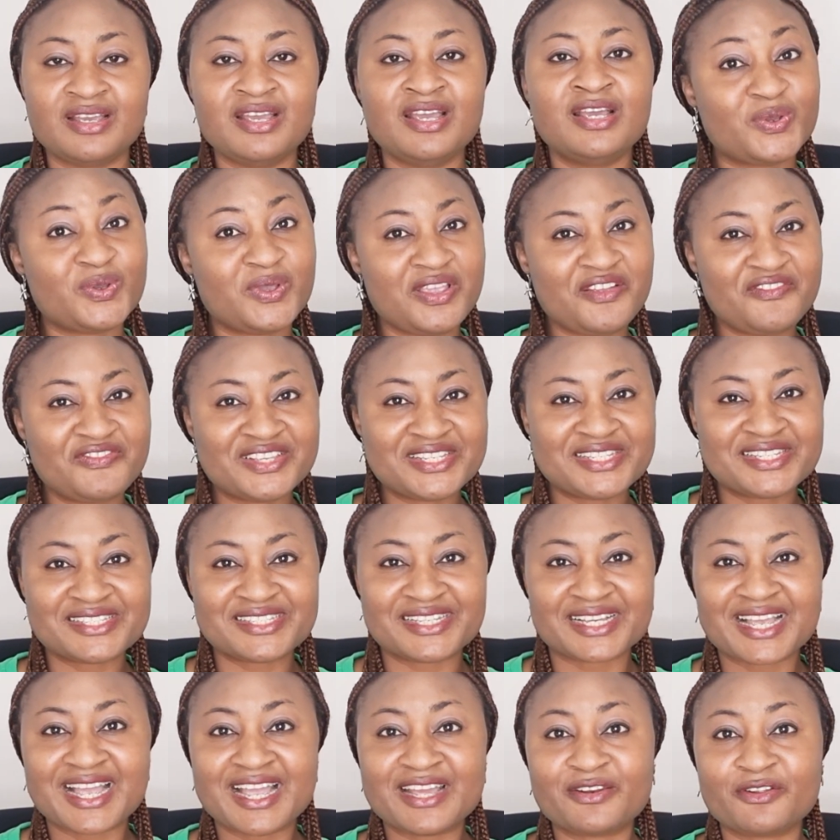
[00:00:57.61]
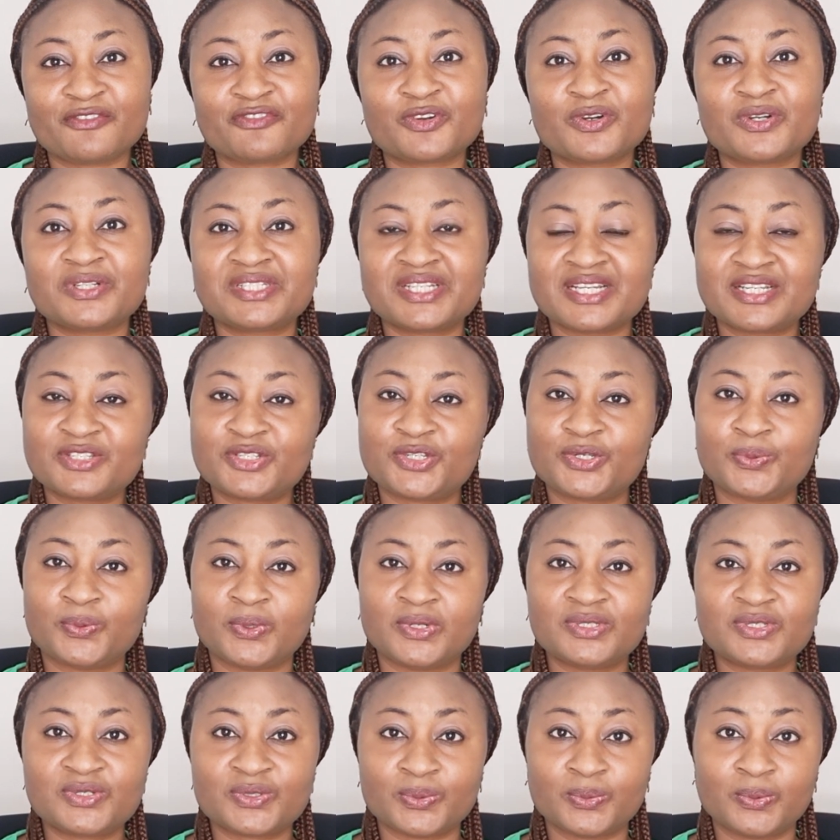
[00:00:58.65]
So if this is the kind of content you
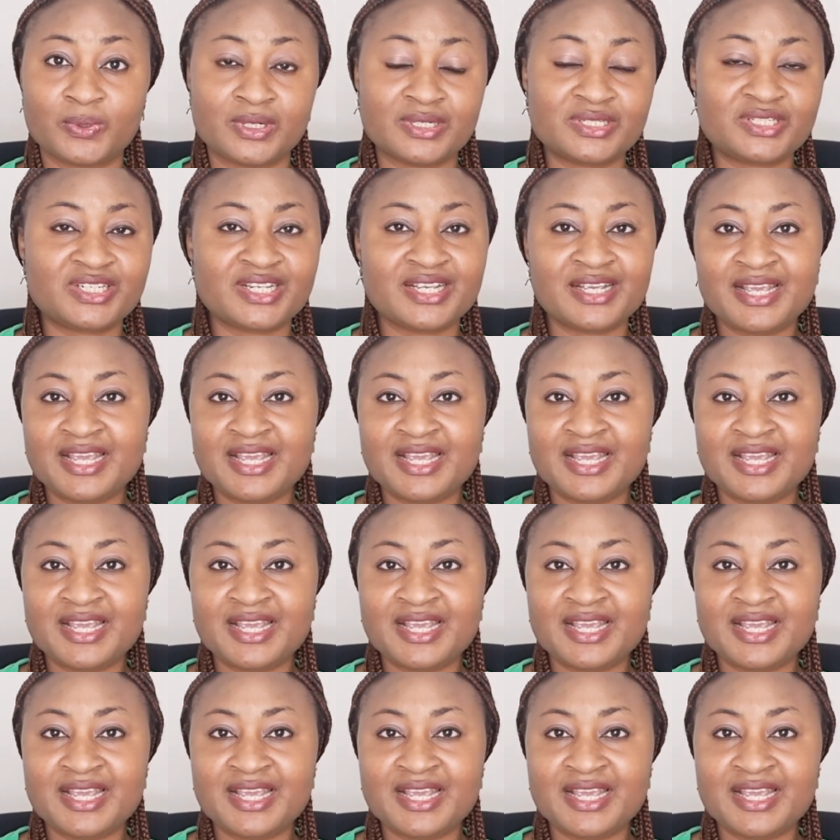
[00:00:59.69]
want to watch,